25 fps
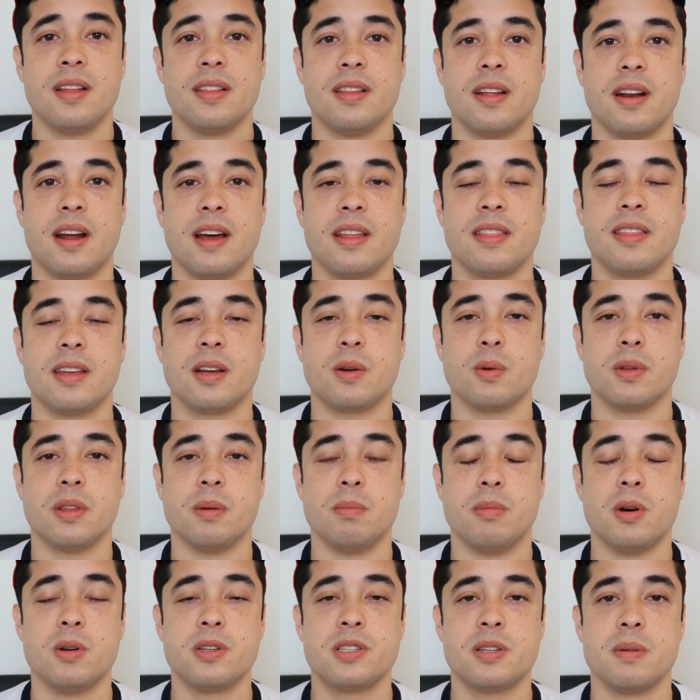that I think were
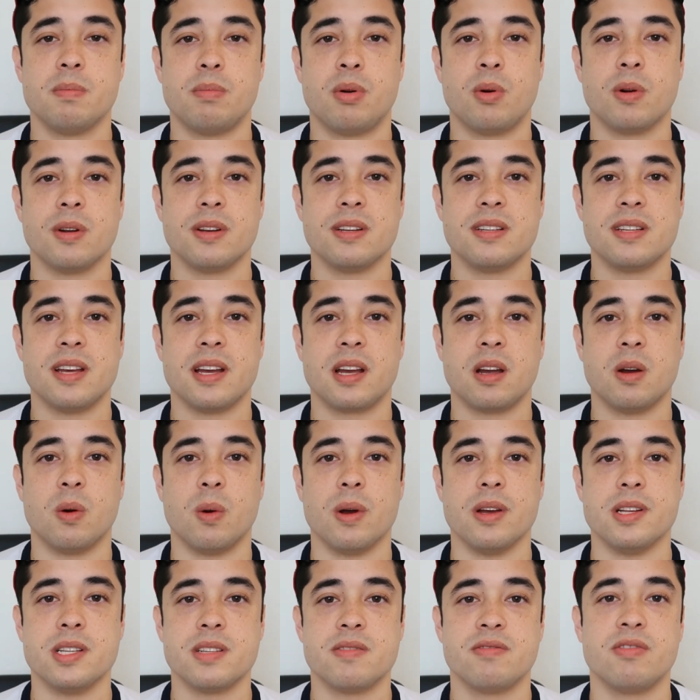the most important
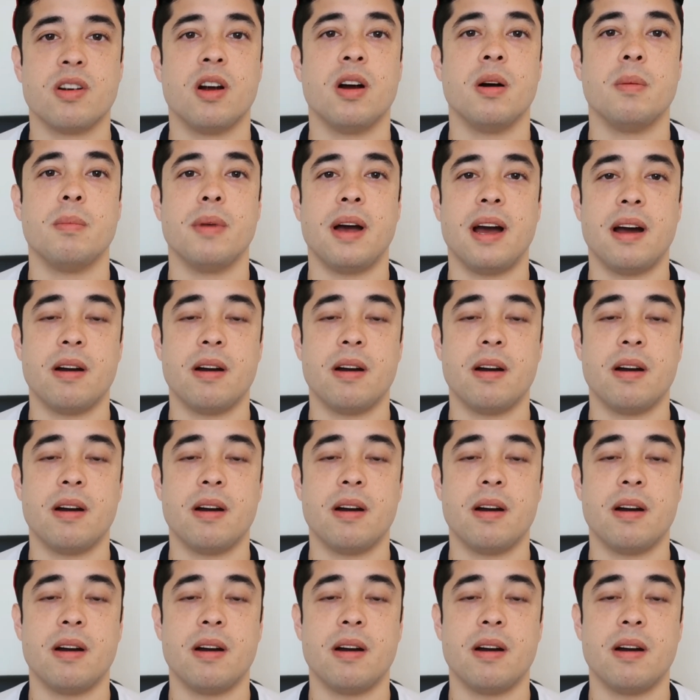takeaways from